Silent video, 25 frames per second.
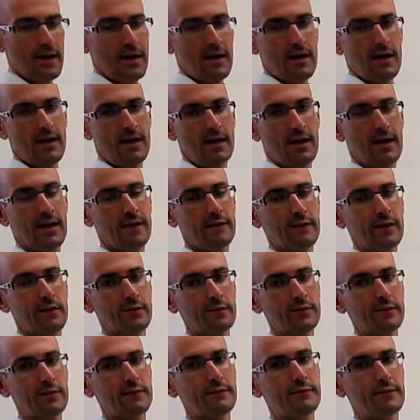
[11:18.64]
Uh, again, the
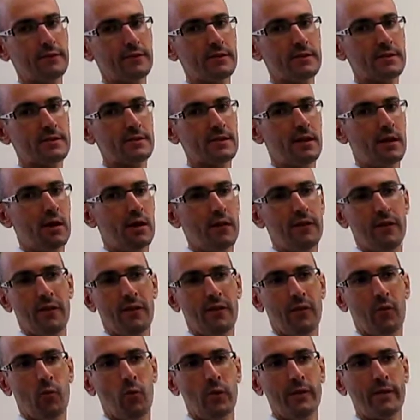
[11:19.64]
only difference, uh, the,
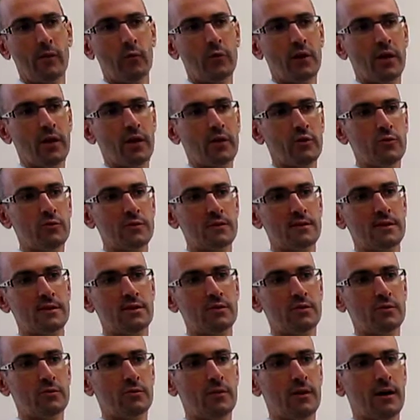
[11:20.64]
the, way that we use these
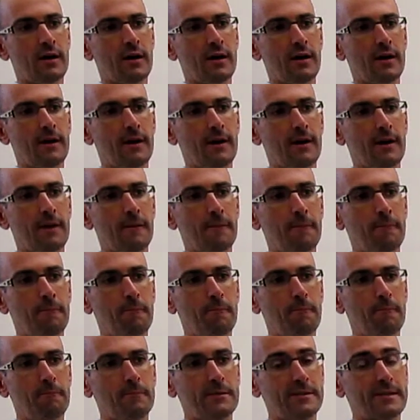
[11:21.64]
two uh,
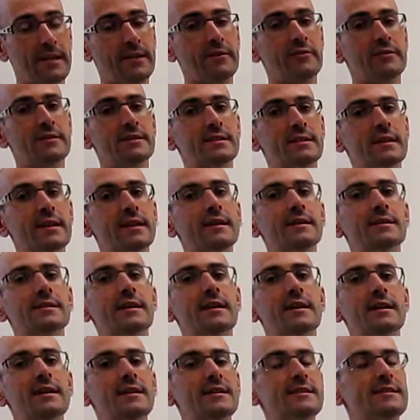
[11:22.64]
standard states
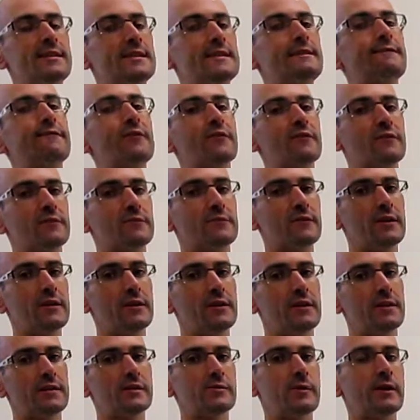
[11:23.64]
is just for
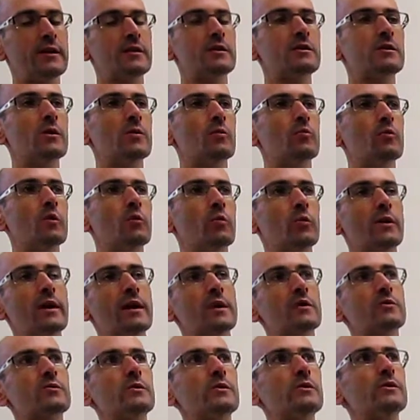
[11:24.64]
convenience, right? So when we
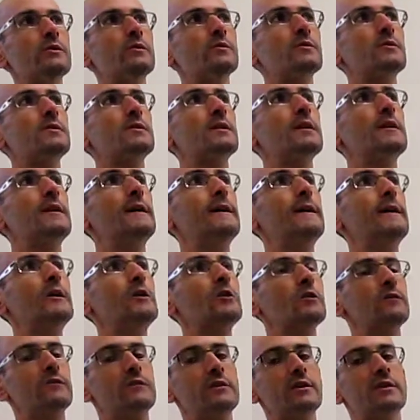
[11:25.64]
actually use
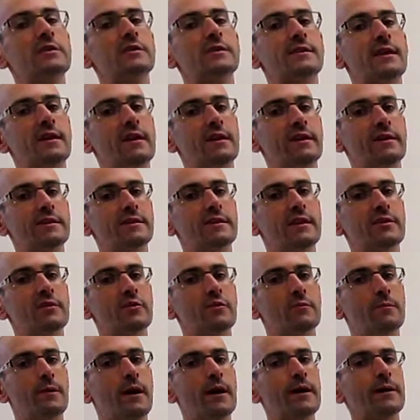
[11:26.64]
conditions that are inside
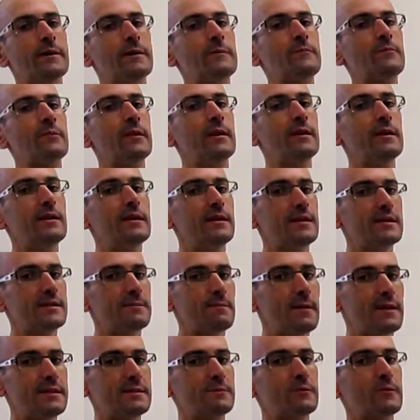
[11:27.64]
your body, it's
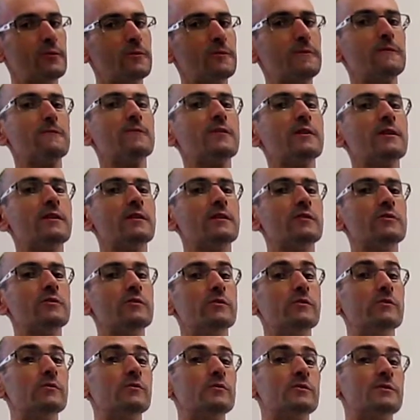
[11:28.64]
much more convenient to
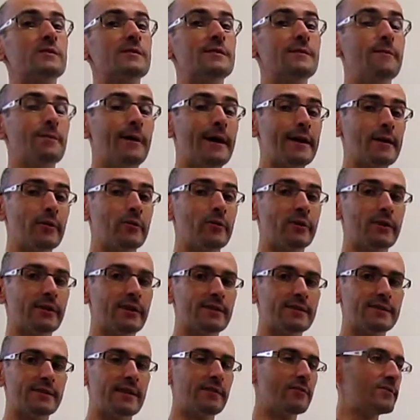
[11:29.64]
use the biological
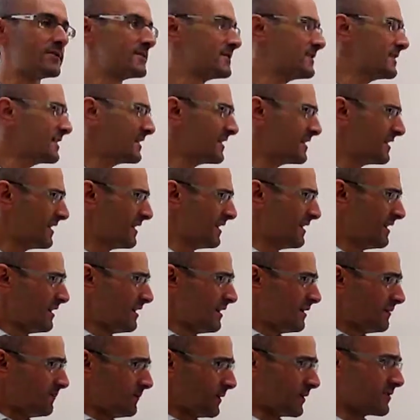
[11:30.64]
standard state
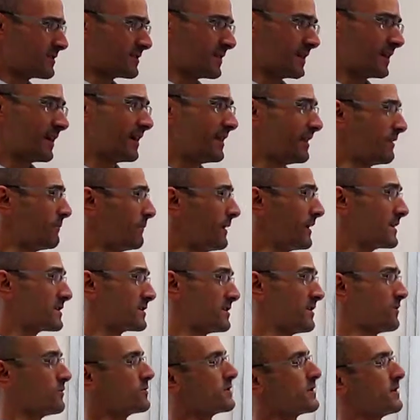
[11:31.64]
because again it makes
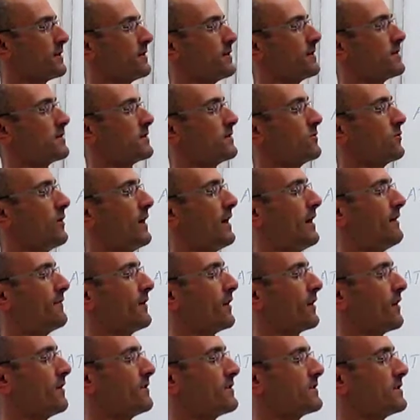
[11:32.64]
no sense to have a,
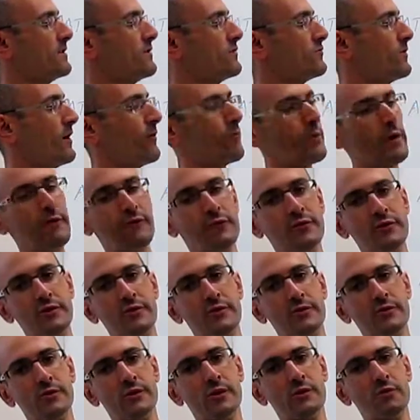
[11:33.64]
constant, a reference
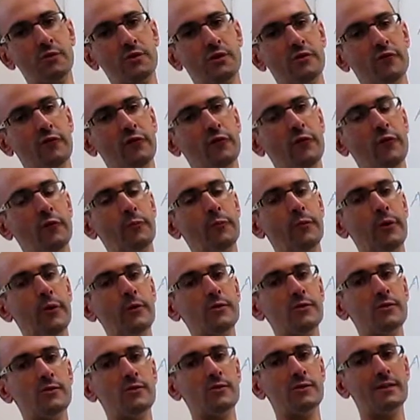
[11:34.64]
concentration for
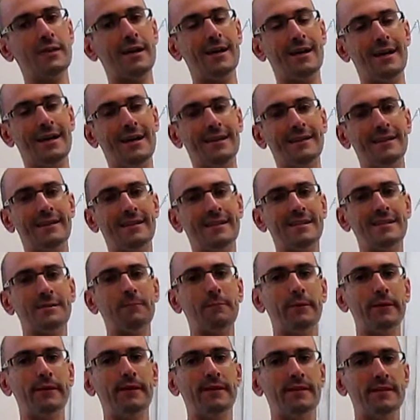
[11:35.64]
protons that is
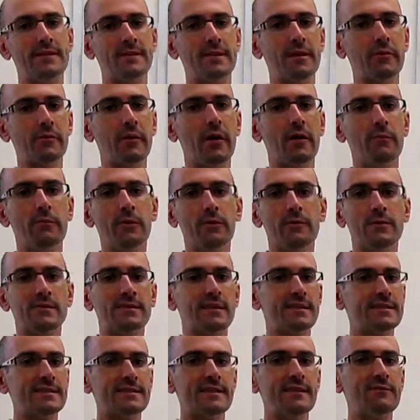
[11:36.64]
pH 0 because
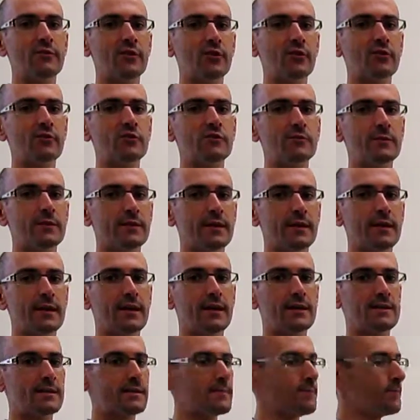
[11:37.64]
that's never going to be the
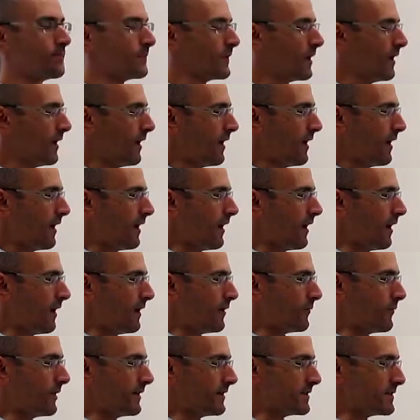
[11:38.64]
case. Uh,
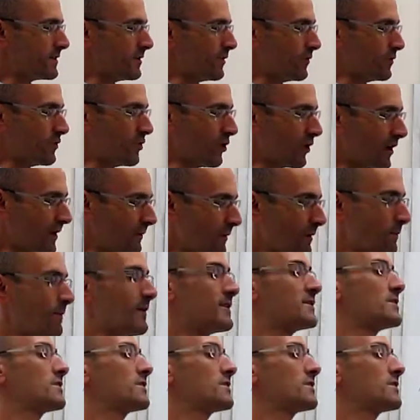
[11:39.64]
right, so you're going to be much